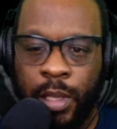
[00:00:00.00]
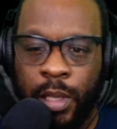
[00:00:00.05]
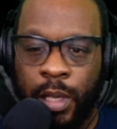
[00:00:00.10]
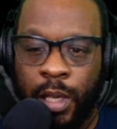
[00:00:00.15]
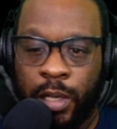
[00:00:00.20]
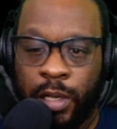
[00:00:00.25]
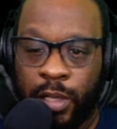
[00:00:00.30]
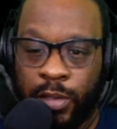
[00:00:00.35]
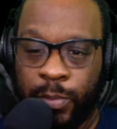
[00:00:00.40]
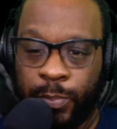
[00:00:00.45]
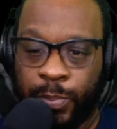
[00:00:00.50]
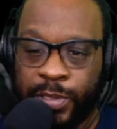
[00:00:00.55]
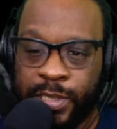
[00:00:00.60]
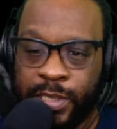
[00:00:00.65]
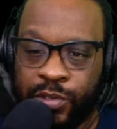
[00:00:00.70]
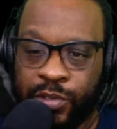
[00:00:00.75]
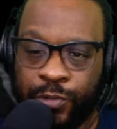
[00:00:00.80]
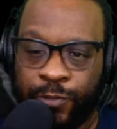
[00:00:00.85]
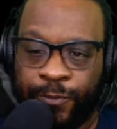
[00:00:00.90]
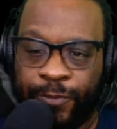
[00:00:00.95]
Another
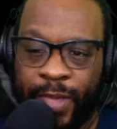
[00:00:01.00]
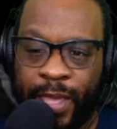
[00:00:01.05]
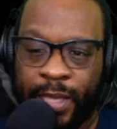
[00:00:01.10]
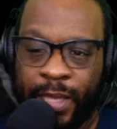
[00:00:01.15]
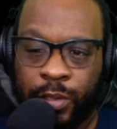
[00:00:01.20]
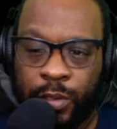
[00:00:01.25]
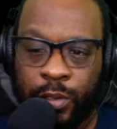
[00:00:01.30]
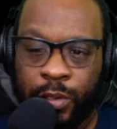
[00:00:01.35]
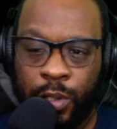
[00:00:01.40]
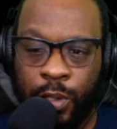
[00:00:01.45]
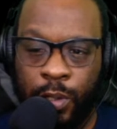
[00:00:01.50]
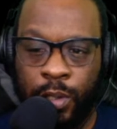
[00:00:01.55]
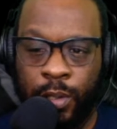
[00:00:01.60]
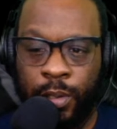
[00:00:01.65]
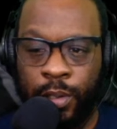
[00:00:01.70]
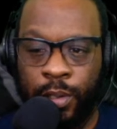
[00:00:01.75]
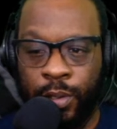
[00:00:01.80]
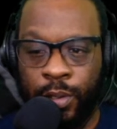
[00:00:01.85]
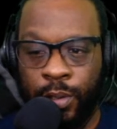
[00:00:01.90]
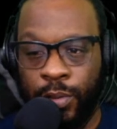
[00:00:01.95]
potential factor,
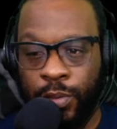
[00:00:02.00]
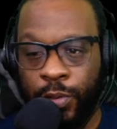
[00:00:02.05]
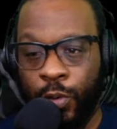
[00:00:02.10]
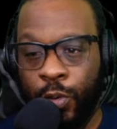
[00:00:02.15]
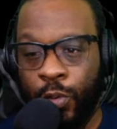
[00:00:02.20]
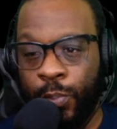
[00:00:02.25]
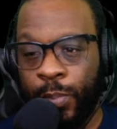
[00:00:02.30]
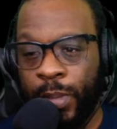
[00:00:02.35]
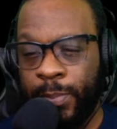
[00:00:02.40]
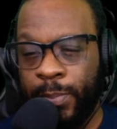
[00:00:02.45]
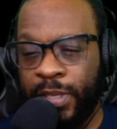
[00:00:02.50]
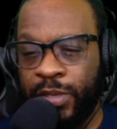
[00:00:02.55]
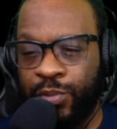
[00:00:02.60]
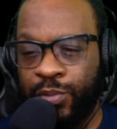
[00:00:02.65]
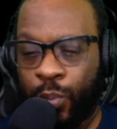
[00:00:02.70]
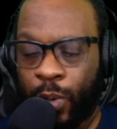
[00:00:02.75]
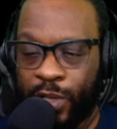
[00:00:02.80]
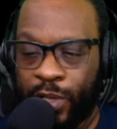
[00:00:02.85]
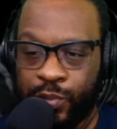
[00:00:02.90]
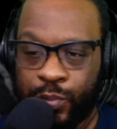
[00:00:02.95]
though, may be
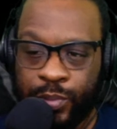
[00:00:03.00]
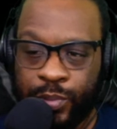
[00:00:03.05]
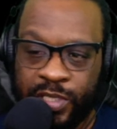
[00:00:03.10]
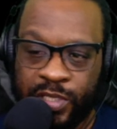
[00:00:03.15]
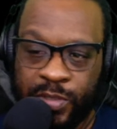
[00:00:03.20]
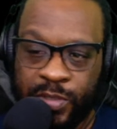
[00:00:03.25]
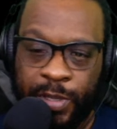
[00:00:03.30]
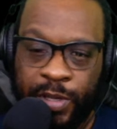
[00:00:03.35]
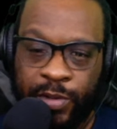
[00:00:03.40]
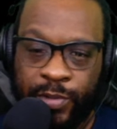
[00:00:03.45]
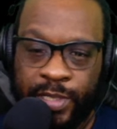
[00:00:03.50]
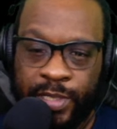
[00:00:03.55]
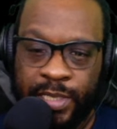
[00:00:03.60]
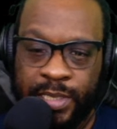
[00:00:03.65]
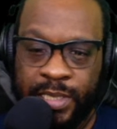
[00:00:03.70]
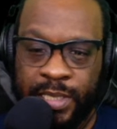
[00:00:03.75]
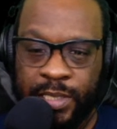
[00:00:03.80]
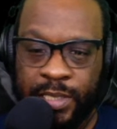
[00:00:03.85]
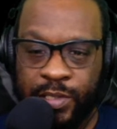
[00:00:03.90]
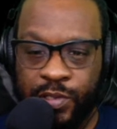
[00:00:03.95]
racial disparities
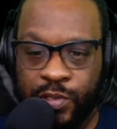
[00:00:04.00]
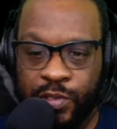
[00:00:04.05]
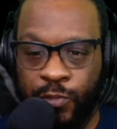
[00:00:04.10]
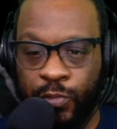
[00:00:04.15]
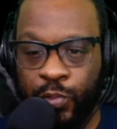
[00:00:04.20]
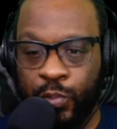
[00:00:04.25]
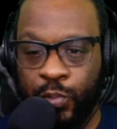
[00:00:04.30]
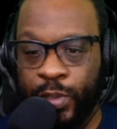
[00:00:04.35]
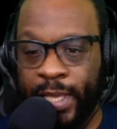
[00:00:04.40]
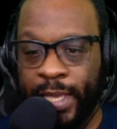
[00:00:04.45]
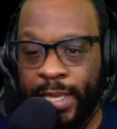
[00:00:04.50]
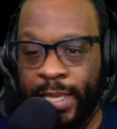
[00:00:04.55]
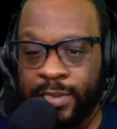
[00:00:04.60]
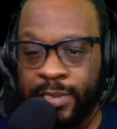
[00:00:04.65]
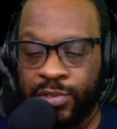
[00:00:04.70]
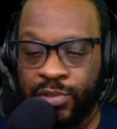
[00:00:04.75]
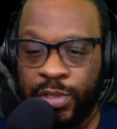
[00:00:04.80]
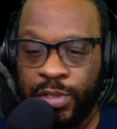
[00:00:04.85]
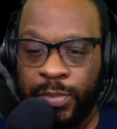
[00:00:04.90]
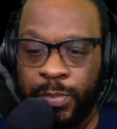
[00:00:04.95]
in cervical cancer
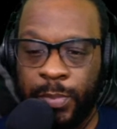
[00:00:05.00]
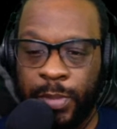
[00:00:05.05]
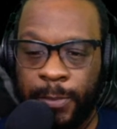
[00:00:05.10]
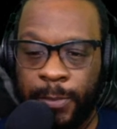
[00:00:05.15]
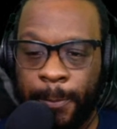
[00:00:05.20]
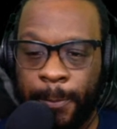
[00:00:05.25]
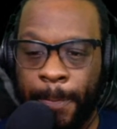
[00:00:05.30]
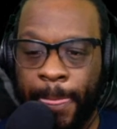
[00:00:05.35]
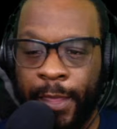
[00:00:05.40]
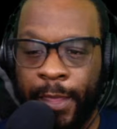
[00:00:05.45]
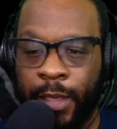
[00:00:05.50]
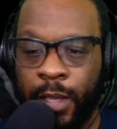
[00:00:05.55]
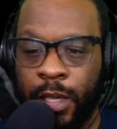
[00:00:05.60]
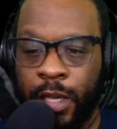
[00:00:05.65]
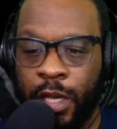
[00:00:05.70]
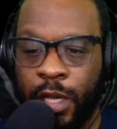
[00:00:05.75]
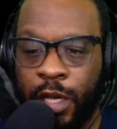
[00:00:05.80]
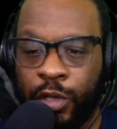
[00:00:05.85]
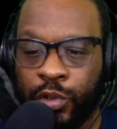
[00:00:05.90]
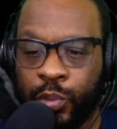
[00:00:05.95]
treatment.
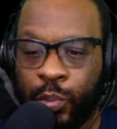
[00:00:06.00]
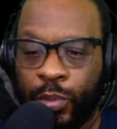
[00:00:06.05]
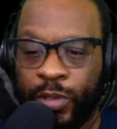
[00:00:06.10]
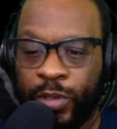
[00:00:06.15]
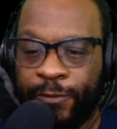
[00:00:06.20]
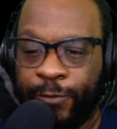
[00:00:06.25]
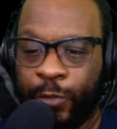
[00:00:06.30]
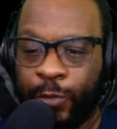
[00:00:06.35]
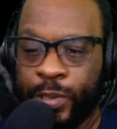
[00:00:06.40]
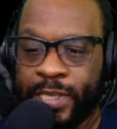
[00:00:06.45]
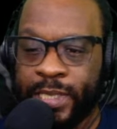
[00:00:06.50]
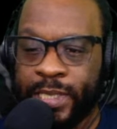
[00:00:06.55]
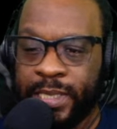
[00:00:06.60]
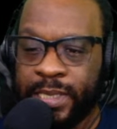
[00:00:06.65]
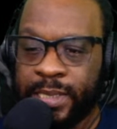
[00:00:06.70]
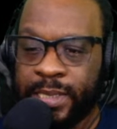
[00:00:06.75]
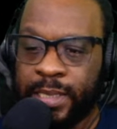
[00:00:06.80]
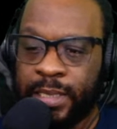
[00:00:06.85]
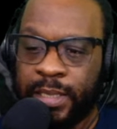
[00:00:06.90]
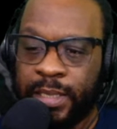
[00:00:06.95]
A 2014
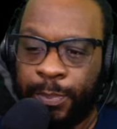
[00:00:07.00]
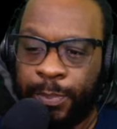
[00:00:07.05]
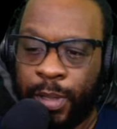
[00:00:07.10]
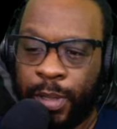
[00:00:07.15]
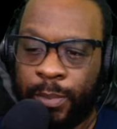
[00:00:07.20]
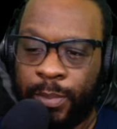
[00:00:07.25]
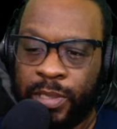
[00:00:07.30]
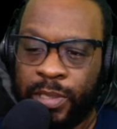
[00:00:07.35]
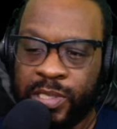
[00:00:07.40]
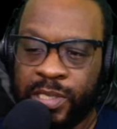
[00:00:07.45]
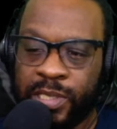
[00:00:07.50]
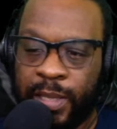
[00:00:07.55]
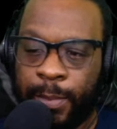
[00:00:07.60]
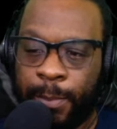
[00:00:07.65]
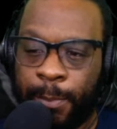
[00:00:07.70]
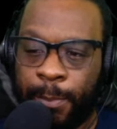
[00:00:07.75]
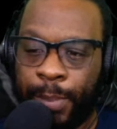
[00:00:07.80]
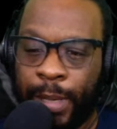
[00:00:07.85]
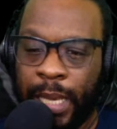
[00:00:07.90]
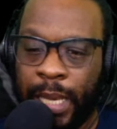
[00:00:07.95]
study published in
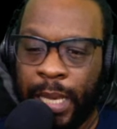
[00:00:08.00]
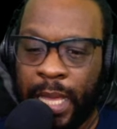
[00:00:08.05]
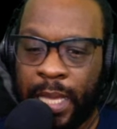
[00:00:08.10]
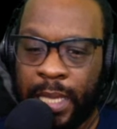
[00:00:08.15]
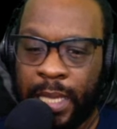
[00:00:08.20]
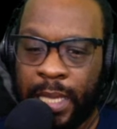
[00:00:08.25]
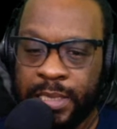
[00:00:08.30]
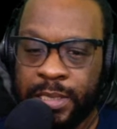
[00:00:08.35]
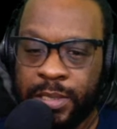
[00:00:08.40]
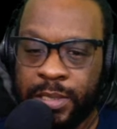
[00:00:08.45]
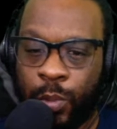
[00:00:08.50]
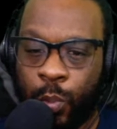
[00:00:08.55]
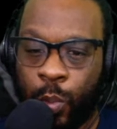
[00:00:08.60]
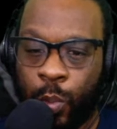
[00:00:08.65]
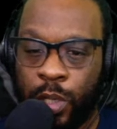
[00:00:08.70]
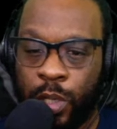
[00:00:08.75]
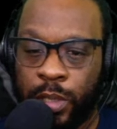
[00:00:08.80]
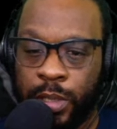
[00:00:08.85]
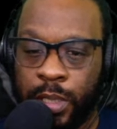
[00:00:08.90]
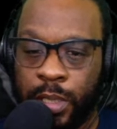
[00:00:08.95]
PLOS
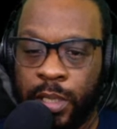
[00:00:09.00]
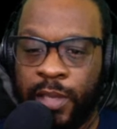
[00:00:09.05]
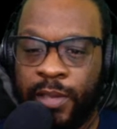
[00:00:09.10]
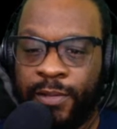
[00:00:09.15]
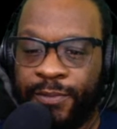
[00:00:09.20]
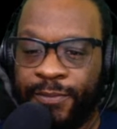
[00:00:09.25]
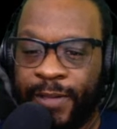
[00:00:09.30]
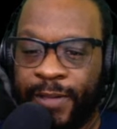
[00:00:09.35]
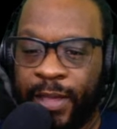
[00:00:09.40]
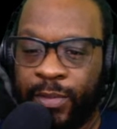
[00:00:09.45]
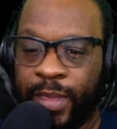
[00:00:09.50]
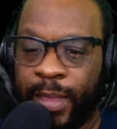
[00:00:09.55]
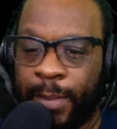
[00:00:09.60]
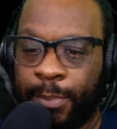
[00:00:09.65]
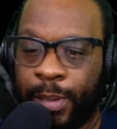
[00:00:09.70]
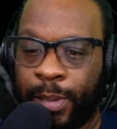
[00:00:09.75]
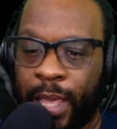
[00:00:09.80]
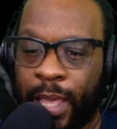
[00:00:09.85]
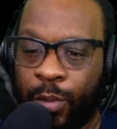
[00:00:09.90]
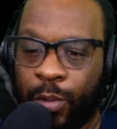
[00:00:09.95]
One found that
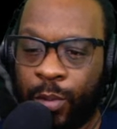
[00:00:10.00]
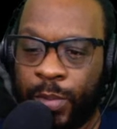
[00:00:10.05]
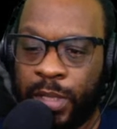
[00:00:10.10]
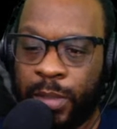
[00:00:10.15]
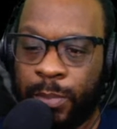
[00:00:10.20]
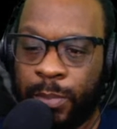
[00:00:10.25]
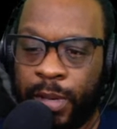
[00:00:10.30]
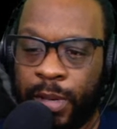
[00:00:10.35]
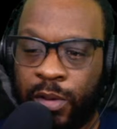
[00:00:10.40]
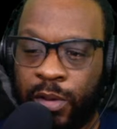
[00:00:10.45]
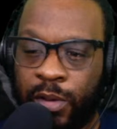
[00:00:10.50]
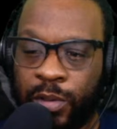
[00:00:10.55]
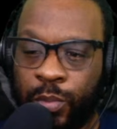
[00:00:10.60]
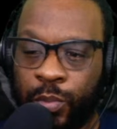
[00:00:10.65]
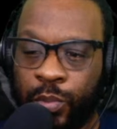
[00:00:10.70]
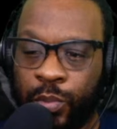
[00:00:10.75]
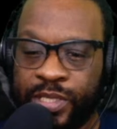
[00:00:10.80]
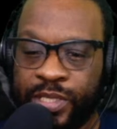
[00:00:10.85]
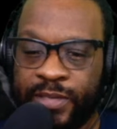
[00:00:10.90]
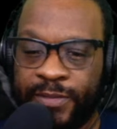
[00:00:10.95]
black women in Maryland
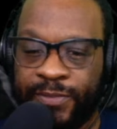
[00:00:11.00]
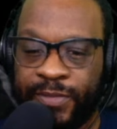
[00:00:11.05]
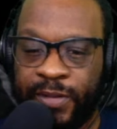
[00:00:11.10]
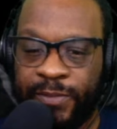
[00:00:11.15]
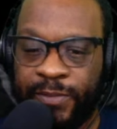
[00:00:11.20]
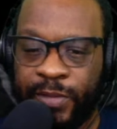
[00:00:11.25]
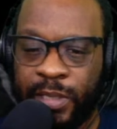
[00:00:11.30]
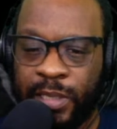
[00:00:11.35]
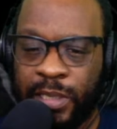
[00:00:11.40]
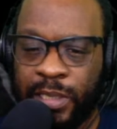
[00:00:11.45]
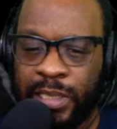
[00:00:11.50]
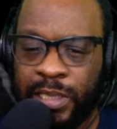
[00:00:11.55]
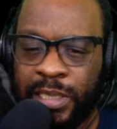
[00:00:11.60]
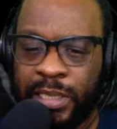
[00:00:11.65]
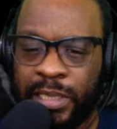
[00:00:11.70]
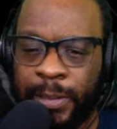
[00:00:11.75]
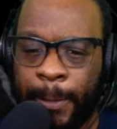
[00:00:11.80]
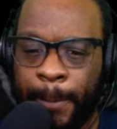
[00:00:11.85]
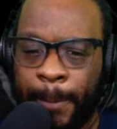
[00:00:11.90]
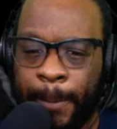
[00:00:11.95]
were significantly